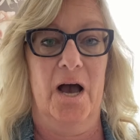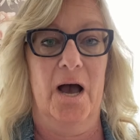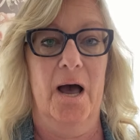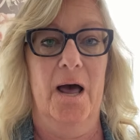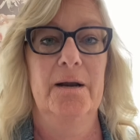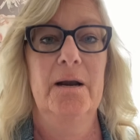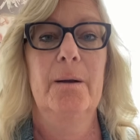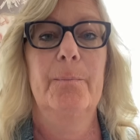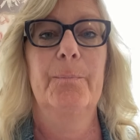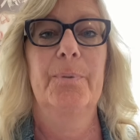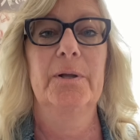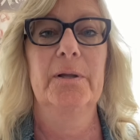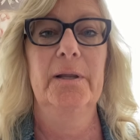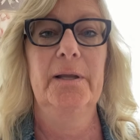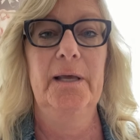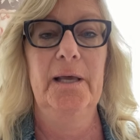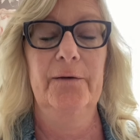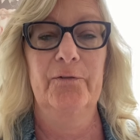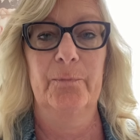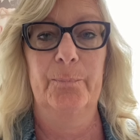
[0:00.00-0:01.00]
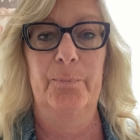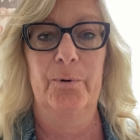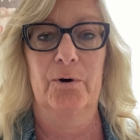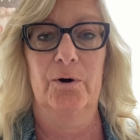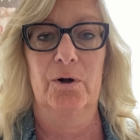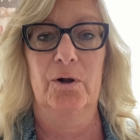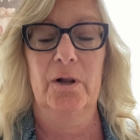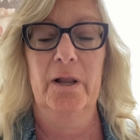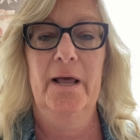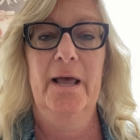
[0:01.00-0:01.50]

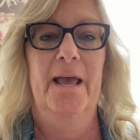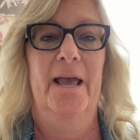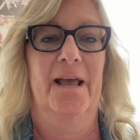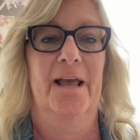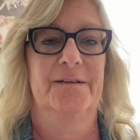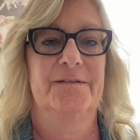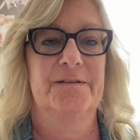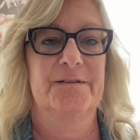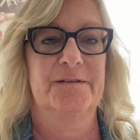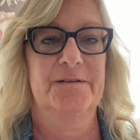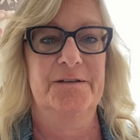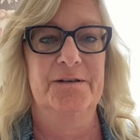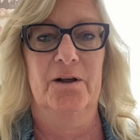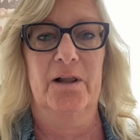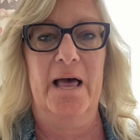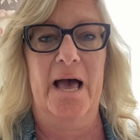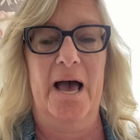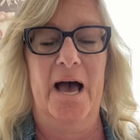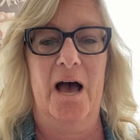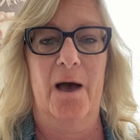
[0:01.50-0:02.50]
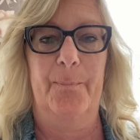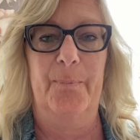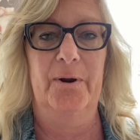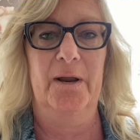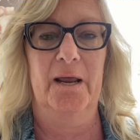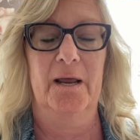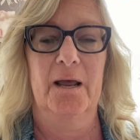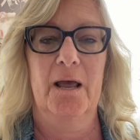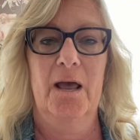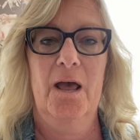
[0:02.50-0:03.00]
Unbelievable. It's still
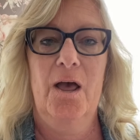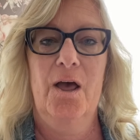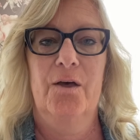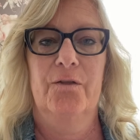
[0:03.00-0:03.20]
happening.